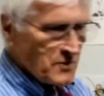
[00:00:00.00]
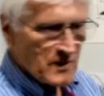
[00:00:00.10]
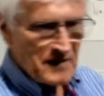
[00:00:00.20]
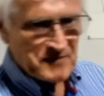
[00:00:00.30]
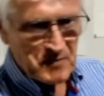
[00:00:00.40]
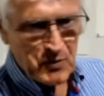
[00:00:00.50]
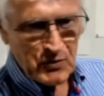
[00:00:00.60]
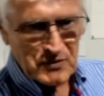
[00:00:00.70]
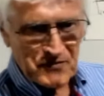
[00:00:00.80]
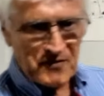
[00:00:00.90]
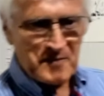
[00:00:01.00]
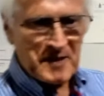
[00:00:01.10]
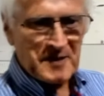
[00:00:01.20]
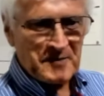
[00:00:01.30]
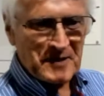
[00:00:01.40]
we'll have to pause for a
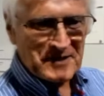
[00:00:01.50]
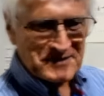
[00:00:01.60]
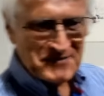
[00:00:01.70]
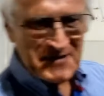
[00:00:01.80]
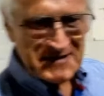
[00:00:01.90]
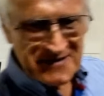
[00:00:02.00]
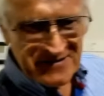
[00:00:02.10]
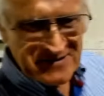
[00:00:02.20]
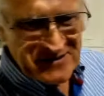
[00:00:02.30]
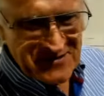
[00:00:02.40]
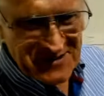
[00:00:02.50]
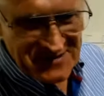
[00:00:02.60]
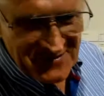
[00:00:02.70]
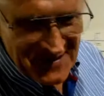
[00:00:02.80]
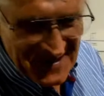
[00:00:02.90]
minute because the rest of the story
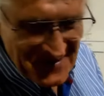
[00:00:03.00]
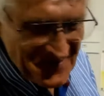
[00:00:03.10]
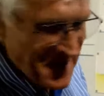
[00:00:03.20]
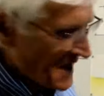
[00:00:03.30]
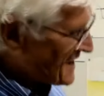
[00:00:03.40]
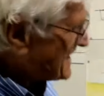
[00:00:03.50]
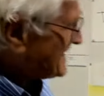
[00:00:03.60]
is around the back.